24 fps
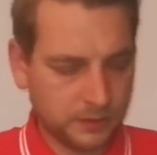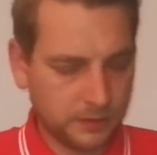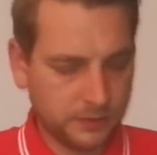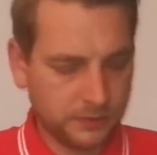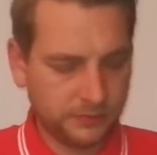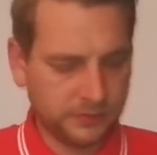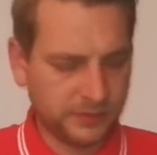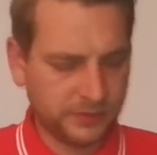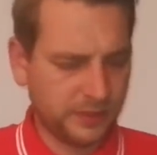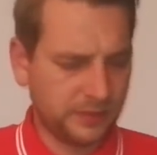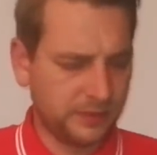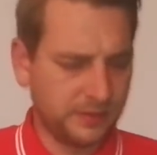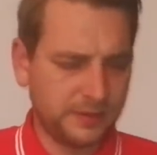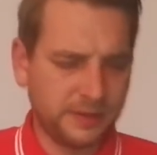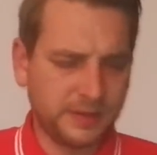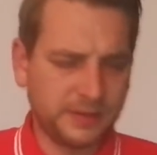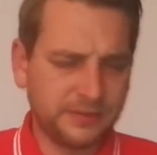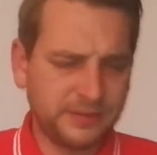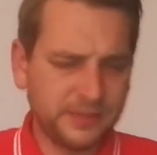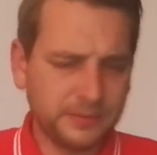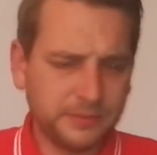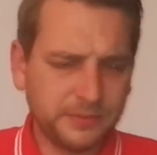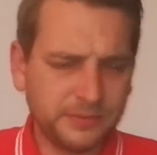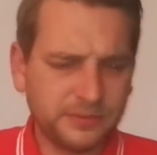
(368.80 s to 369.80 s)
So they
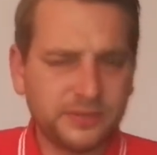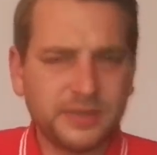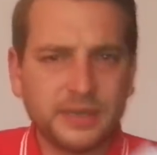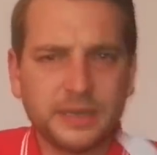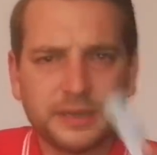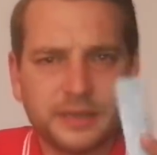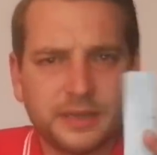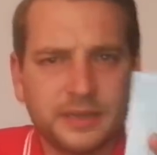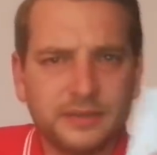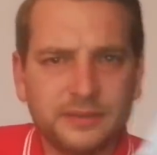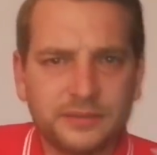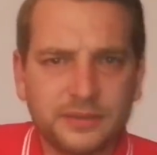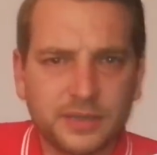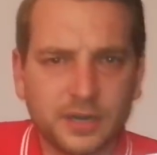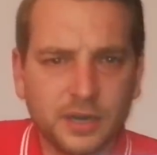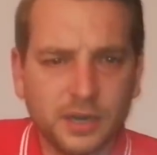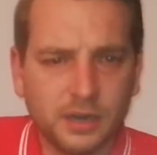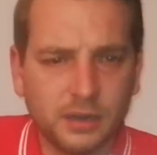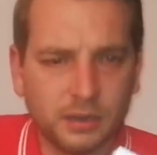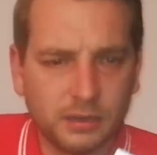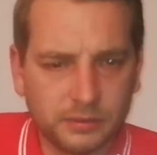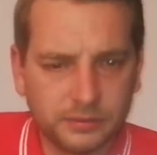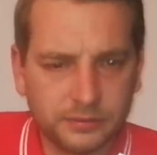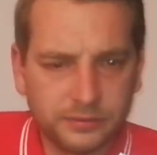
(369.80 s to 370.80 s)
seem to stick these
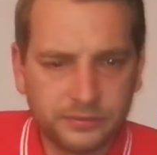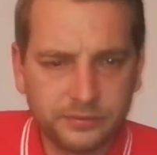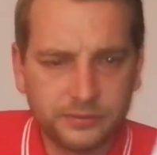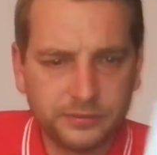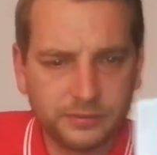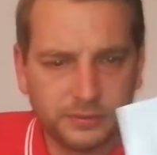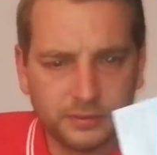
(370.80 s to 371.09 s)
cards